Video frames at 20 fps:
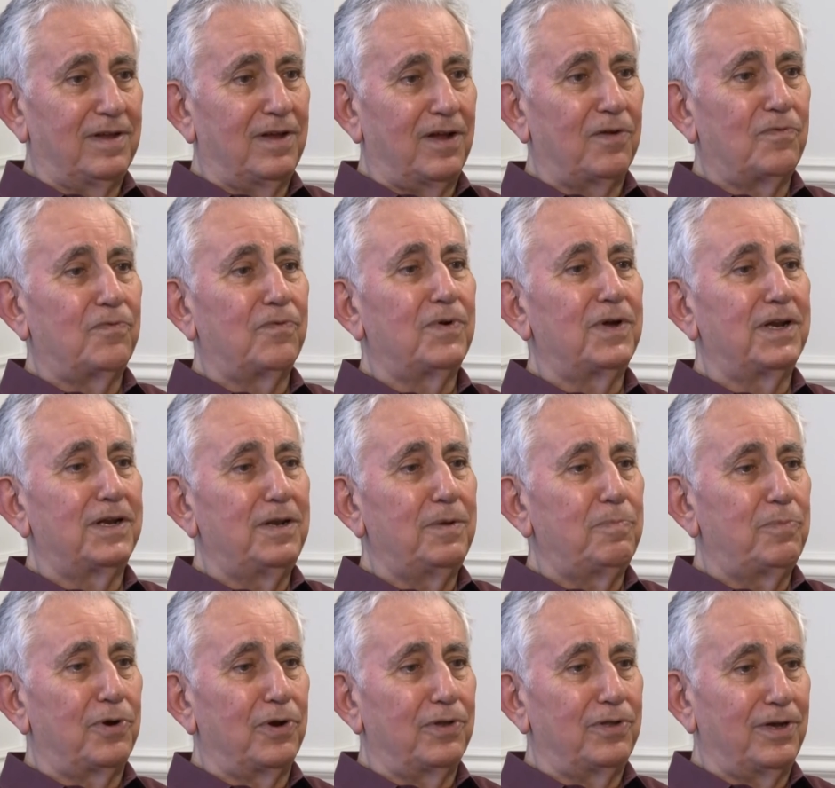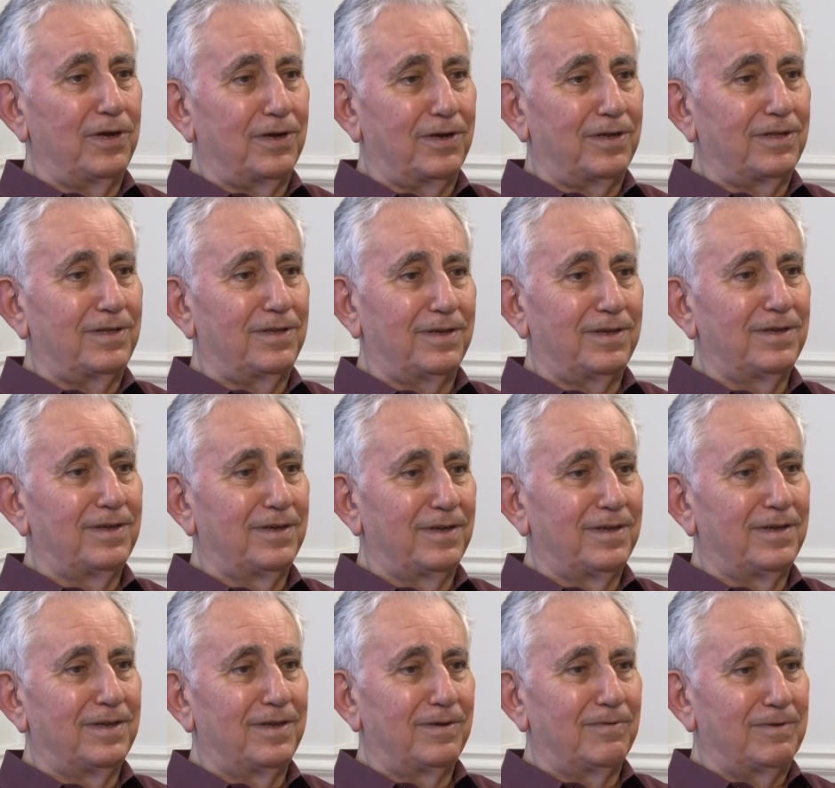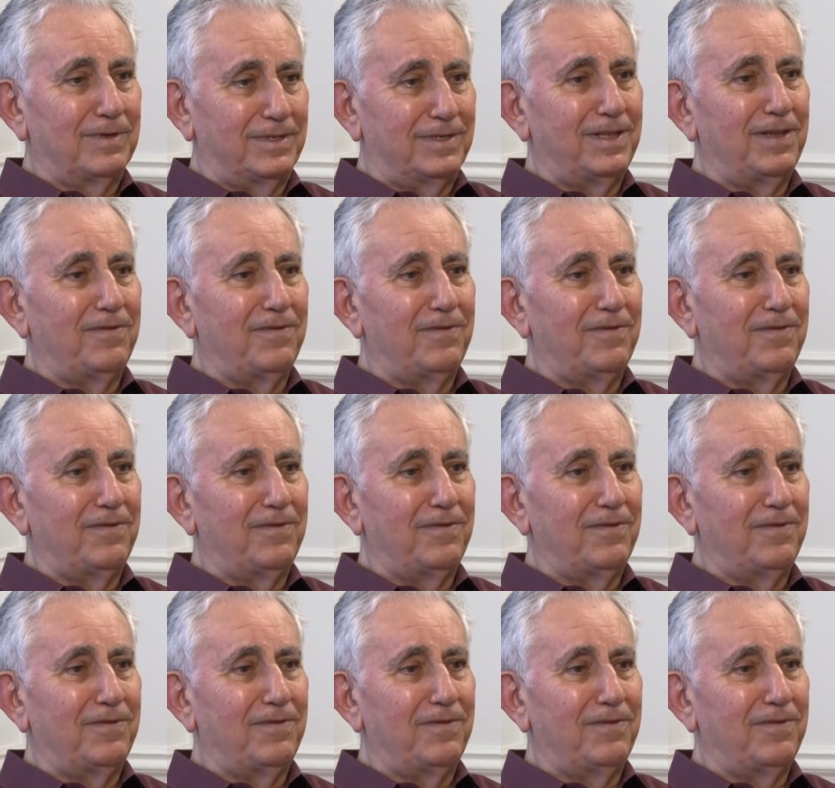of where the product was